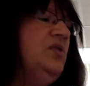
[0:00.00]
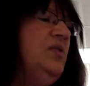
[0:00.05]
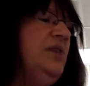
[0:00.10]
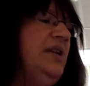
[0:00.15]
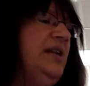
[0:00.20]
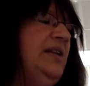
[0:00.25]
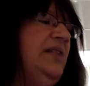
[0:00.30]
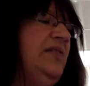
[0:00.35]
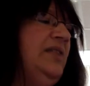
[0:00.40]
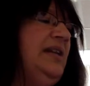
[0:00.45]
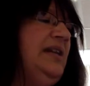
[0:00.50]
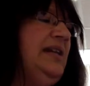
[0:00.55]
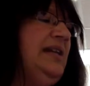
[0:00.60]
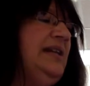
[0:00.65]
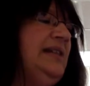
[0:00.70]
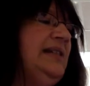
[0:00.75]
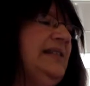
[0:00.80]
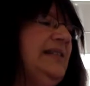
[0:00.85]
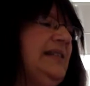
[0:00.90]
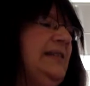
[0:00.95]
you want to give the
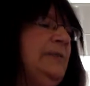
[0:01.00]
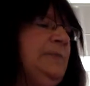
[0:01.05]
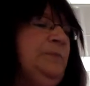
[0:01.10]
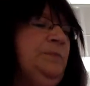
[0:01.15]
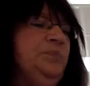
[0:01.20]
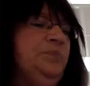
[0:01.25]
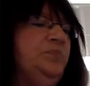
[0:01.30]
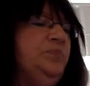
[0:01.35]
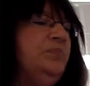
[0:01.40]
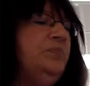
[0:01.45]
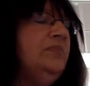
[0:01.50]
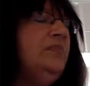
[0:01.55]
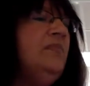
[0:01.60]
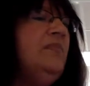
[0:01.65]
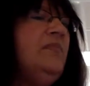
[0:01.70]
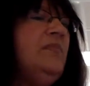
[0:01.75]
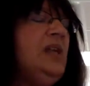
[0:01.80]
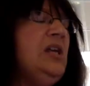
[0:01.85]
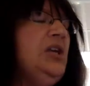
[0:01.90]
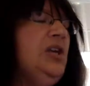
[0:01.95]
kids.
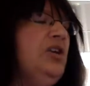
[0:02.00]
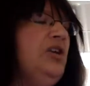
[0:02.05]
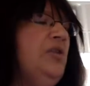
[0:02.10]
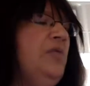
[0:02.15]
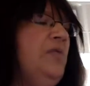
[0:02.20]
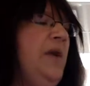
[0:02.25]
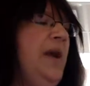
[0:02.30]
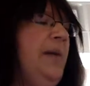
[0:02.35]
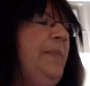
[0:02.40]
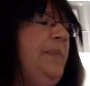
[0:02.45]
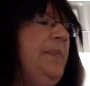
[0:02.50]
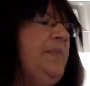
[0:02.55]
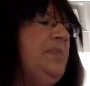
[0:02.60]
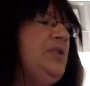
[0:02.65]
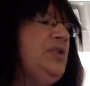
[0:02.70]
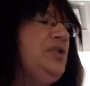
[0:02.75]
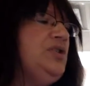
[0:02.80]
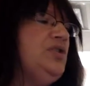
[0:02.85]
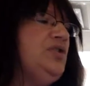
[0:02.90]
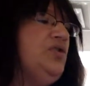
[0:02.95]
You're going to wrap up
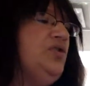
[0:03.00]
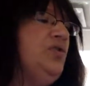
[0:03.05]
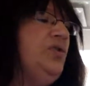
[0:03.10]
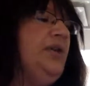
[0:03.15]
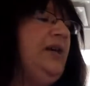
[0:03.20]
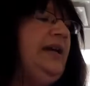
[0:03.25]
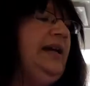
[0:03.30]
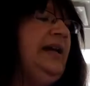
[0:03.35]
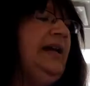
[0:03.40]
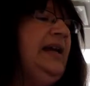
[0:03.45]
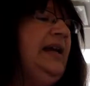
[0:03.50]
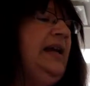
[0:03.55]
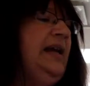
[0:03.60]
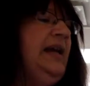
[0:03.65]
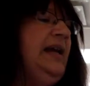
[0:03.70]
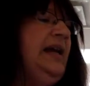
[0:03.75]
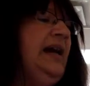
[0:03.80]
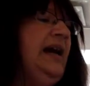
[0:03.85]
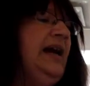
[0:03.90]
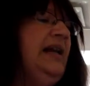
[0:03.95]
the story.
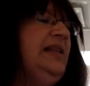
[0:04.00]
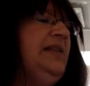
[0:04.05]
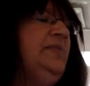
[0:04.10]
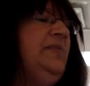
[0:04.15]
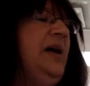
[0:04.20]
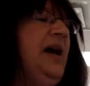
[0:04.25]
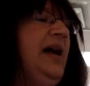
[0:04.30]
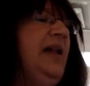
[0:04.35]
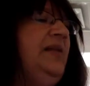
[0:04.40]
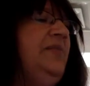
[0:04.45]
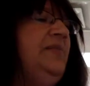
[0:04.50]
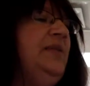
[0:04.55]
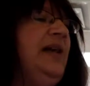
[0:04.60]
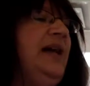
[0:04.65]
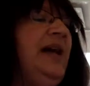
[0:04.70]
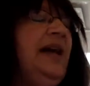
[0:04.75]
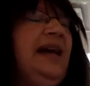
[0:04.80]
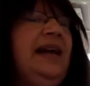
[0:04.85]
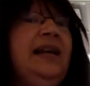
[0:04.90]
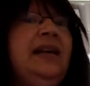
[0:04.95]
The bottom
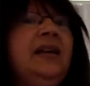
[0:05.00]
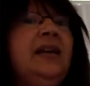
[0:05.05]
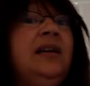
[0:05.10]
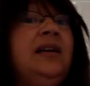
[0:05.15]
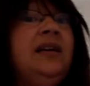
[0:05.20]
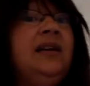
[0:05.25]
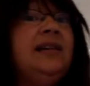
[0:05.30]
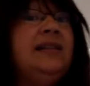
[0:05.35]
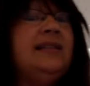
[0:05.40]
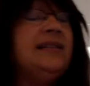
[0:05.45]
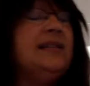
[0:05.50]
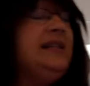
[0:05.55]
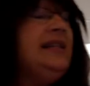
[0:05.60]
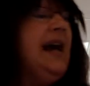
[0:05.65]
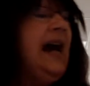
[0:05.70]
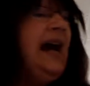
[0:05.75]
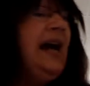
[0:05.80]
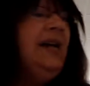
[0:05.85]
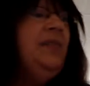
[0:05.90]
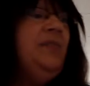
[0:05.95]
line is
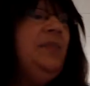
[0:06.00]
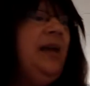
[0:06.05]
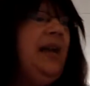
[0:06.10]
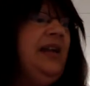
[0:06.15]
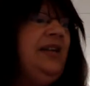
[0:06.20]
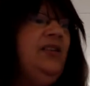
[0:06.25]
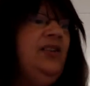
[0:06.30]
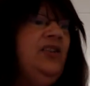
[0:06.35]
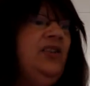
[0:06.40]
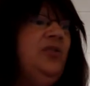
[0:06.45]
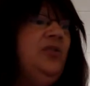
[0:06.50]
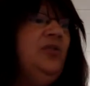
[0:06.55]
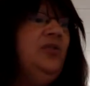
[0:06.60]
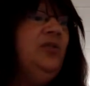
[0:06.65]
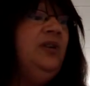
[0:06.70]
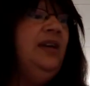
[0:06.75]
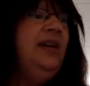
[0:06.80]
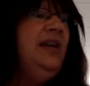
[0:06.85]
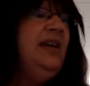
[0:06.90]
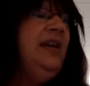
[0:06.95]
God made
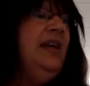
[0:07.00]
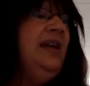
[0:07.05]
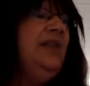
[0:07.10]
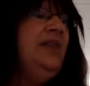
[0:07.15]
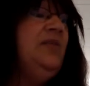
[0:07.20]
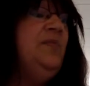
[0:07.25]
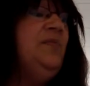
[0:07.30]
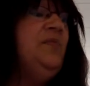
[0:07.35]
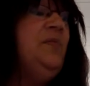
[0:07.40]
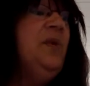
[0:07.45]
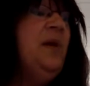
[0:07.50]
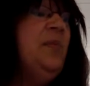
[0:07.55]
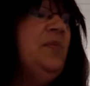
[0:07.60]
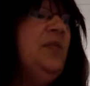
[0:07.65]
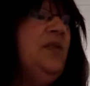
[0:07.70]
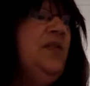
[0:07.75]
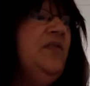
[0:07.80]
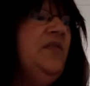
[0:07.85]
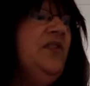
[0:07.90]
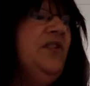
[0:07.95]
you. The
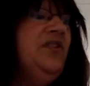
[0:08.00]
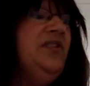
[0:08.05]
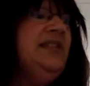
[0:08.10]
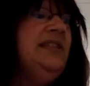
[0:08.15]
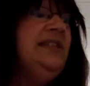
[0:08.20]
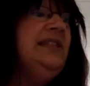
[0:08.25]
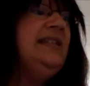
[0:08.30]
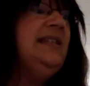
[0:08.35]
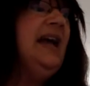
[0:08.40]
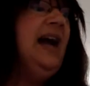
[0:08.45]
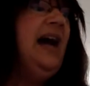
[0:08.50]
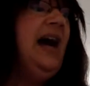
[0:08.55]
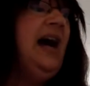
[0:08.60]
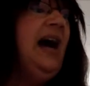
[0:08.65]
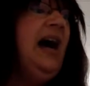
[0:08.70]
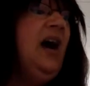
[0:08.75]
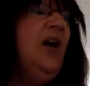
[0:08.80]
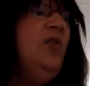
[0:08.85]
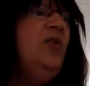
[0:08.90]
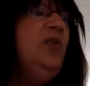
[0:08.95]
memory verse is
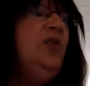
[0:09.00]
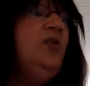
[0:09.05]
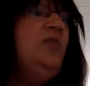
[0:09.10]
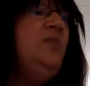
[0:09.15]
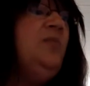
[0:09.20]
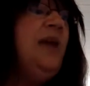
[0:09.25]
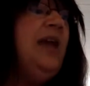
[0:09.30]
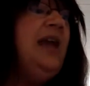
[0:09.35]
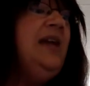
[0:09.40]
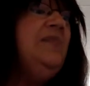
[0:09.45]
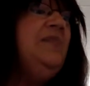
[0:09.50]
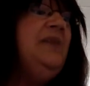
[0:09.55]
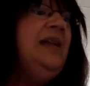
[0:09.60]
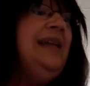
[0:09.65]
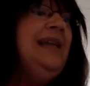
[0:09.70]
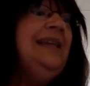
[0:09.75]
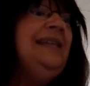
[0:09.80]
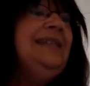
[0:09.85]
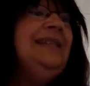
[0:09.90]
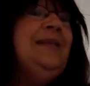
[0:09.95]
how you made
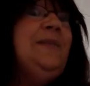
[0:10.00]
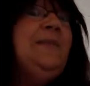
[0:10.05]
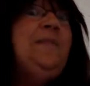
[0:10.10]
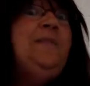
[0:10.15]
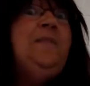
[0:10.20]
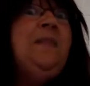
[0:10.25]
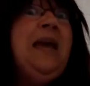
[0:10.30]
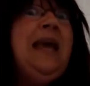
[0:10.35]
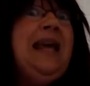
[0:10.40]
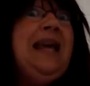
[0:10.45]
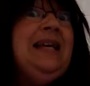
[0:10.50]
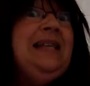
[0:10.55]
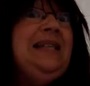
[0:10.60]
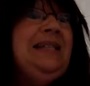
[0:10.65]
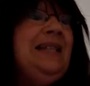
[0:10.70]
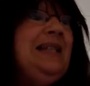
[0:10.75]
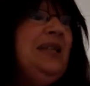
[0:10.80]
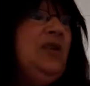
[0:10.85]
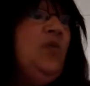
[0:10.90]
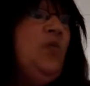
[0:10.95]
me is
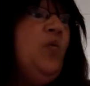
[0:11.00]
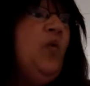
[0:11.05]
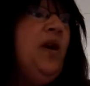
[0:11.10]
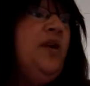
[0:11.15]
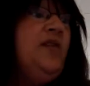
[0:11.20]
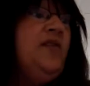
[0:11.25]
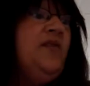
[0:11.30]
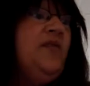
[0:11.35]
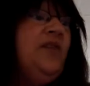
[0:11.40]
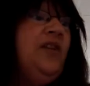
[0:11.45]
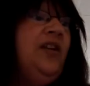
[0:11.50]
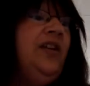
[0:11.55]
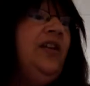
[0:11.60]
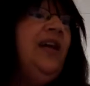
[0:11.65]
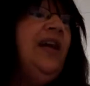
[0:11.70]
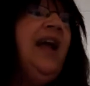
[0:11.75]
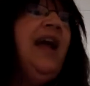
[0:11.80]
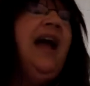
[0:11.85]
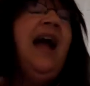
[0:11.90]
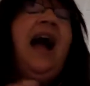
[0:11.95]
amazing and
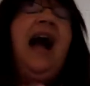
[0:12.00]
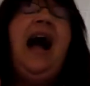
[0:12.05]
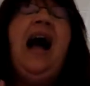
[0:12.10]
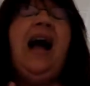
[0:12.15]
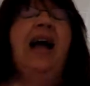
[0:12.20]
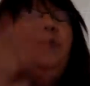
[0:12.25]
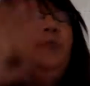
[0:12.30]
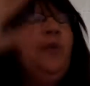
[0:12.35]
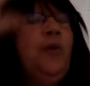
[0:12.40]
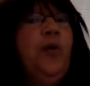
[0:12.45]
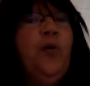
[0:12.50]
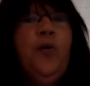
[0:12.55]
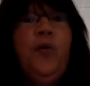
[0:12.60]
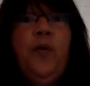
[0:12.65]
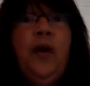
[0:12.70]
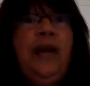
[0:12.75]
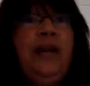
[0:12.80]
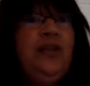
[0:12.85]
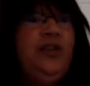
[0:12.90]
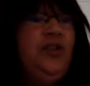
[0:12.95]
wonderful. I
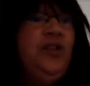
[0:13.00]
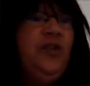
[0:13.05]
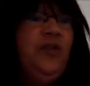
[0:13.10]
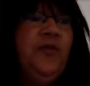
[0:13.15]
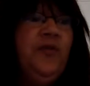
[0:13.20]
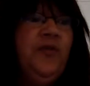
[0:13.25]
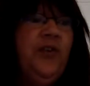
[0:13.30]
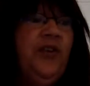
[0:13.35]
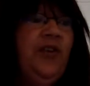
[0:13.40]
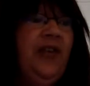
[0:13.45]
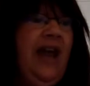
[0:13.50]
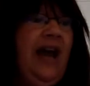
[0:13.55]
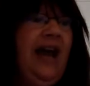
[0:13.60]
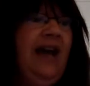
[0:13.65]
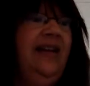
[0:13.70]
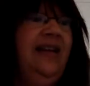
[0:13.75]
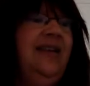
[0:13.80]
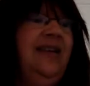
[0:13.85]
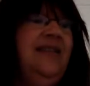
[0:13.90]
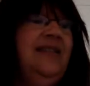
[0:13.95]
praise you for that.
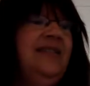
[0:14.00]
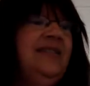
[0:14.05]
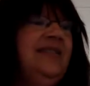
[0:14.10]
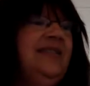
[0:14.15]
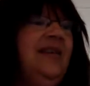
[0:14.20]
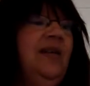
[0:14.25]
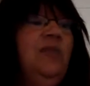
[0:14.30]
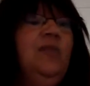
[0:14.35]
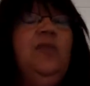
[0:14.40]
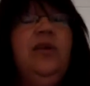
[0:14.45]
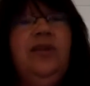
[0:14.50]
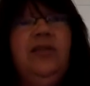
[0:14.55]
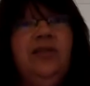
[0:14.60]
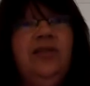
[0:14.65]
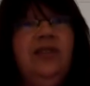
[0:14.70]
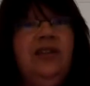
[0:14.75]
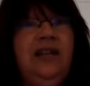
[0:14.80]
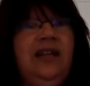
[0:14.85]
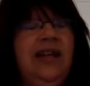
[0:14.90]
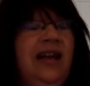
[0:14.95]
Psalm
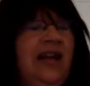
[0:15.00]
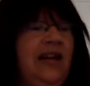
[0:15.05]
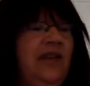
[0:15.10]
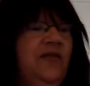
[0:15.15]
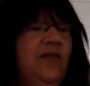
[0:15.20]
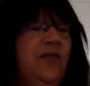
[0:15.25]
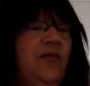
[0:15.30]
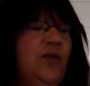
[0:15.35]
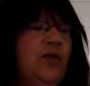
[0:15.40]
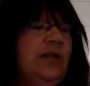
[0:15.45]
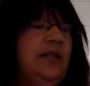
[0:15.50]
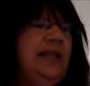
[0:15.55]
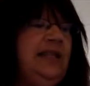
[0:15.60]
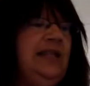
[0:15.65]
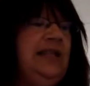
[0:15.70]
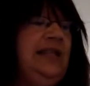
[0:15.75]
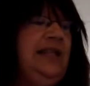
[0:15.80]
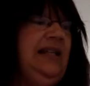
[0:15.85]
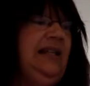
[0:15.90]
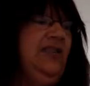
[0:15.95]

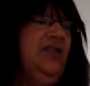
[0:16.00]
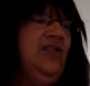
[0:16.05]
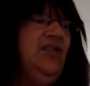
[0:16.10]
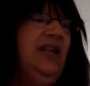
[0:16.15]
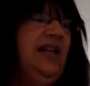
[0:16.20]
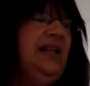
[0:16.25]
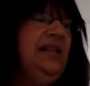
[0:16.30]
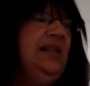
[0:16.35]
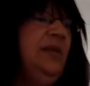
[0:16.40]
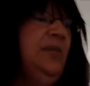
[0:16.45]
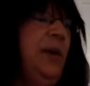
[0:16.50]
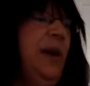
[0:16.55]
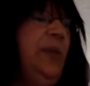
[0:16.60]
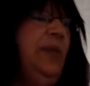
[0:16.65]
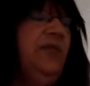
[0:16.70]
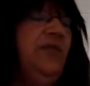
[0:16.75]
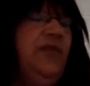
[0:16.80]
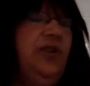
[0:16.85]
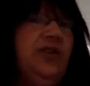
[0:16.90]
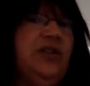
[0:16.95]
139:14. So that's our
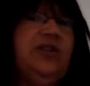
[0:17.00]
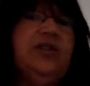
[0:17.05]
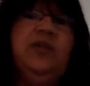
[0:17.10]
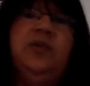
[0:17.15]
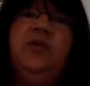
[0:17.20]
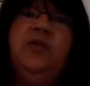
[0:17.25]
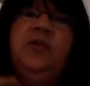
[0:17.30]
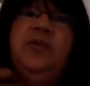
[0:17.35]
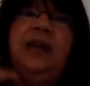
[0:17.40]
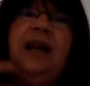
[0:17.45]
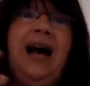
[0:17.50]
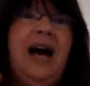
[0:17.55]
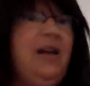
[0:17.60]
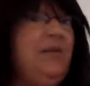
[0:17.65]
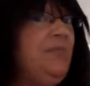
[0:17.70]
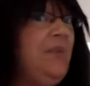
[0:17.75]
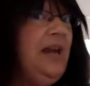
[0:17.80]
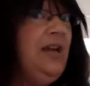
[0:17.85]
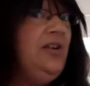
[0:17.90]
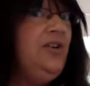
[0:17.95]
Bible verse. So
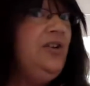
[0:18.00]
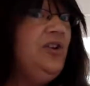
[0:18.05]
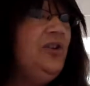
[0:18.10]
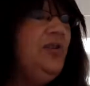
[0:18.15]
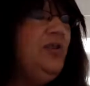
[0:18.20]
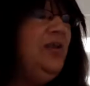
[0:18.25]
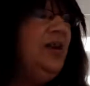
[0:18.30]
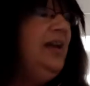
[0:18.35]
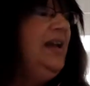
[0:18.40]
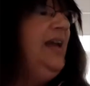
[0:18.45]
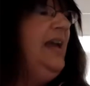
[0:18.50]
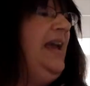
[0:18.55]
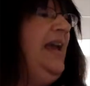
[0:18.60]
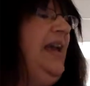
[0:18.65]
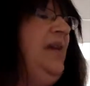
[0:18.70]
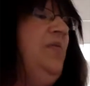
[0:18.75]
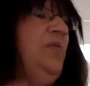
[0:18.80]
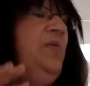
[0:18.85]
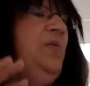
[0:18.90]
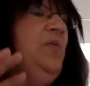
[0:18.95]
God made you,
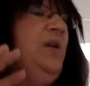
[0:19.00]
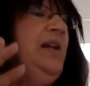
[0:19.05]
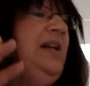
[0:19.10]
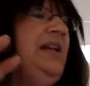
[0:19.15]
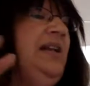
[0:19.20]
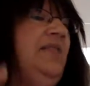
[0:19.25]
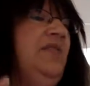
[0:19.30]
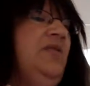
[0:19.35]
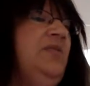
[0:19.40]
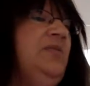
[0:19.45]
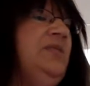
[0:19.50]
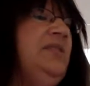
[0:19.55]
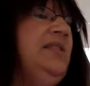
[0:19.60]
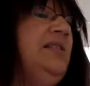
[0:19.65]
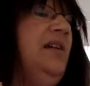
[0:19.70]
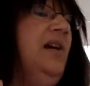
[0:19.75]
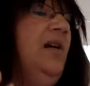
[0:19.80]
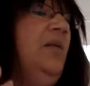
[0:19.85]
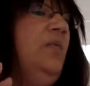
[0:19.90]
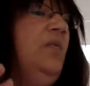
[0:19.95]
and we want to give them
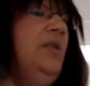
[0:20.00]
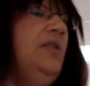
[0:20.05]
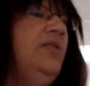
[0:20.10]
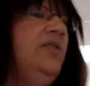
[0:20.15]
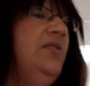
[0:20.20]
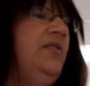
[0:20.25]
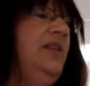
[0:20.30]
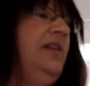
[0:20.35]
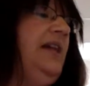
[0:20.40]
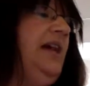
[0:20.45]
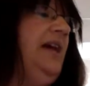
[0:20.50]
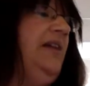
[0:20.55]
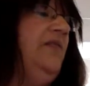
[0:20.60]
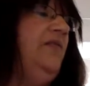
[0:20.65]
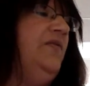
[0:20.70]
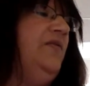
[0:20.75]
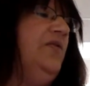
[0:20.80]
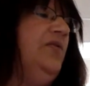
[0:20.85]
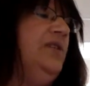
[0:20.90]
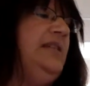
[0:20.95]
Psalm
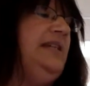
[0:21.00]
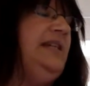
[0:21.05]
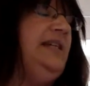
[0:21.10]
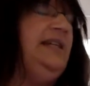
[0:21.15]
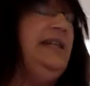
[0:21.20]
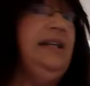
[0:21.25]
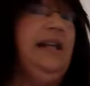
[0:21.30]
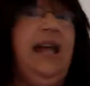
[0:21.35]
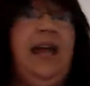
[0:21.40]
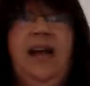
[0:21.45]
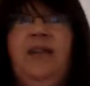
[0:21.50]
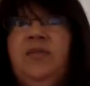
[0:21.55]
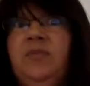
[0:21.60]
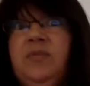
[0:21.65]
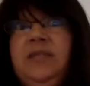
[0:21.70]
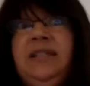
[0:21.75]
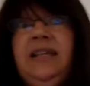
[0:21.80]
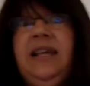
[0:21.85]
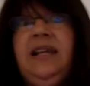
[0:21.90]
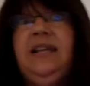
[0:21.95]
139:14 and have them
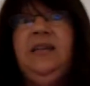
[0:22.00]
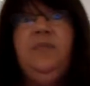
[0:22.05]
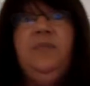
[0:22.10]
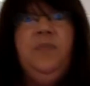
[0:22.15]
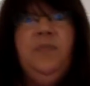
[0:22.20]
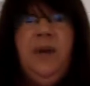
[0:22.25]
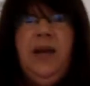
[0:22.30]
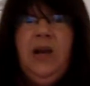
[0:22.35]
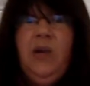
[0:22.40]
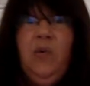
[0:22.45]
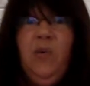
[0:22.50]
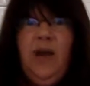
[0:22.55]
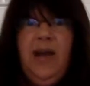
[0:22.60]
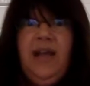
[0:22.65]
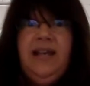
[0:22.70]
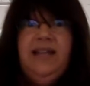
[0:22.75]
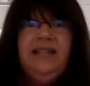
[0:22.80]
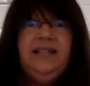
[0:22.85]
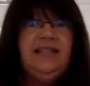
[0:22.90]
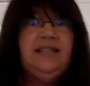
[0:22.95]
say it in big
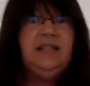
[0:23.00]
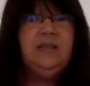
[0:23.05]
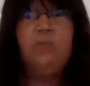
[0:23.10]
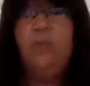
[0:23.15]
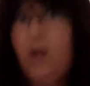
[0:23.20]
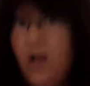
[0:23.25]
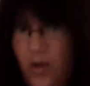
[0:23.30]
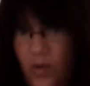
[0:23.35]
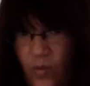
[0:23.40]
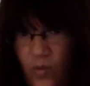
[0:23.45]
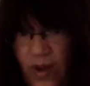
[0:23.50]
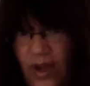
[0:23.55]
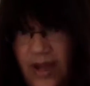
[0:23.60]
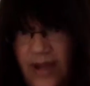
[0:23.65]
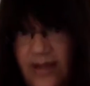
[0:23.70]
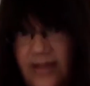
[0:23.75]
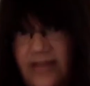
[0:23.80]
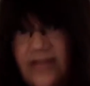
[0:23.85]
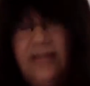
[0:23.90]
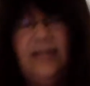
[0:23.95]
ways, small
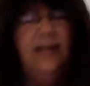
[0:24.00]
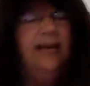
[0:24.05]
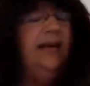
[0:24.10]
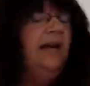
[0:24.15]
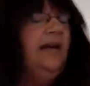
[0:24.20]
ways,